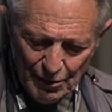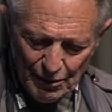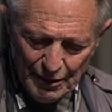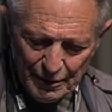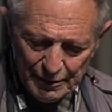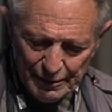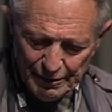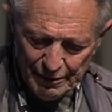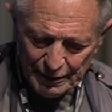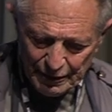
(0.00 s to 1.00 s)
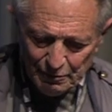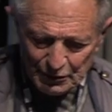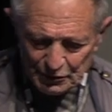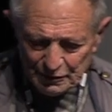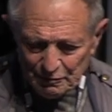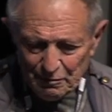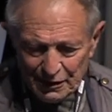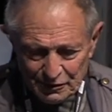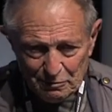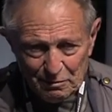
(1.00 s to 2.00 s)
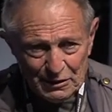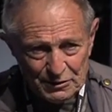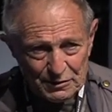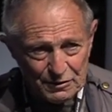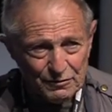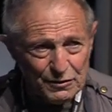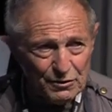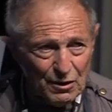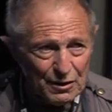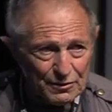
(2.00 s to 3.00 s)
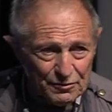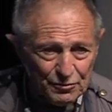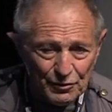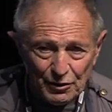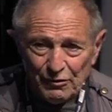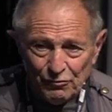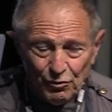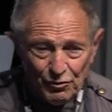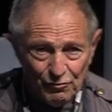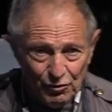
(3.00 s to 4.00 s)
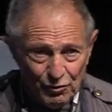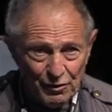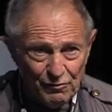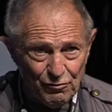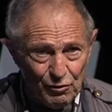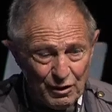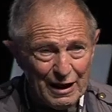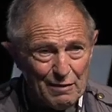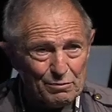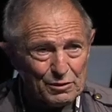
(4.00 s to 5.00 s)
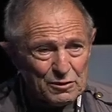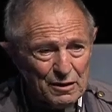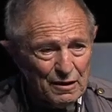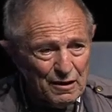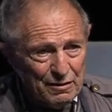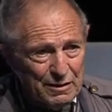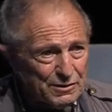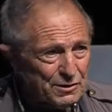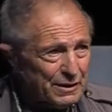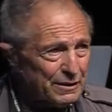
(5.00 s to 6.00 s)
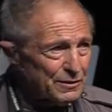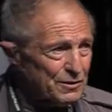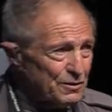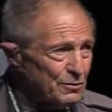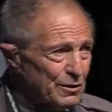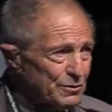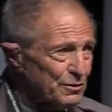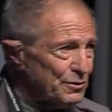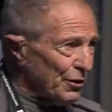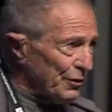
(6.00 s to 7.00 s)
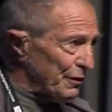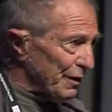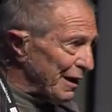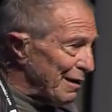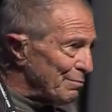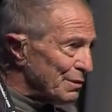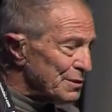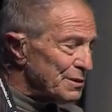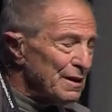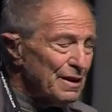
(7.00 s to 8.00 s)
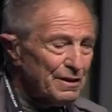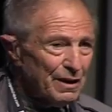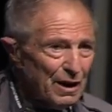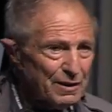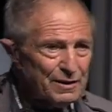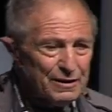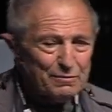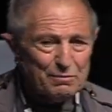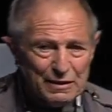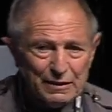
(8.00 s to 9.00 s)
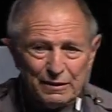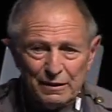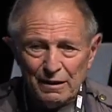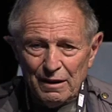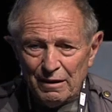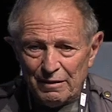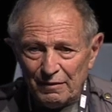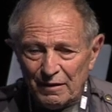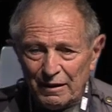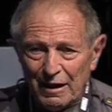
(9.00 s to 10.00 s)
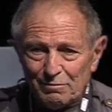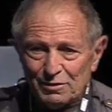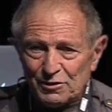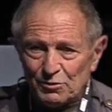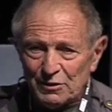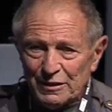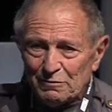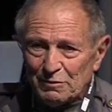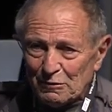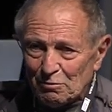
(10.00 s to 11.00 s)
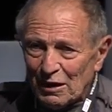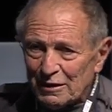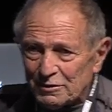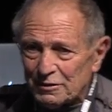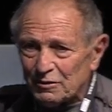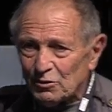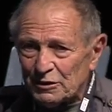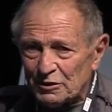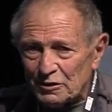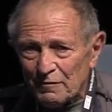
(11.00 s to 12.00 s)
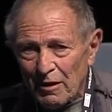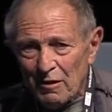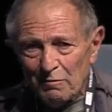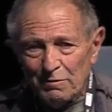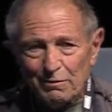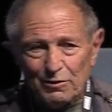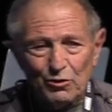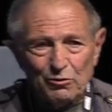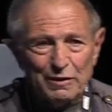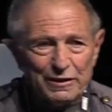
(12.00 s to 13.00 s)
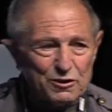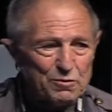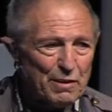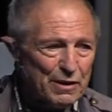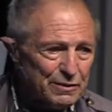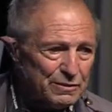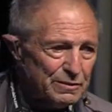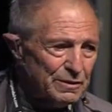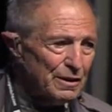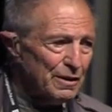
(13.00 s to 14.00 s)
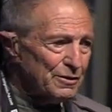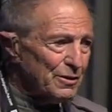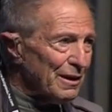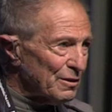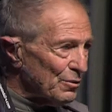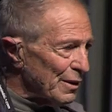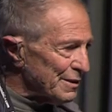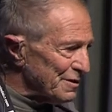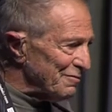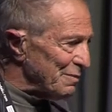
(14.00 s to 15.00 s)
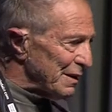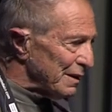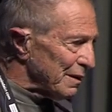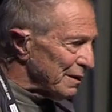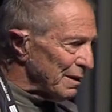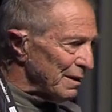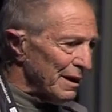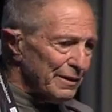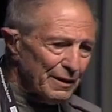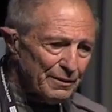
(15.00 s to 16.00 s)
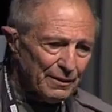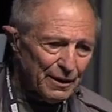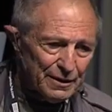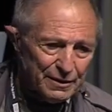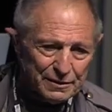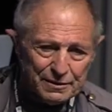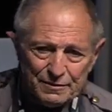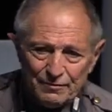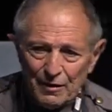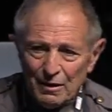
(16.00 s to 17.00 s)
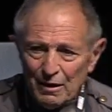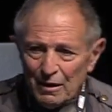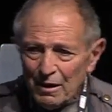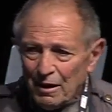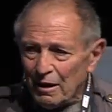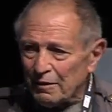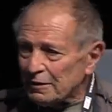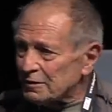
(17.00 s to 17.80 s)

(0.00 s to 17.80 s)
They commissioned major pieces of new art for the campus. These things were to dot the campus. The idea being that the campus would then be a place in which people would be exposed to ways of being and other ideas. And that's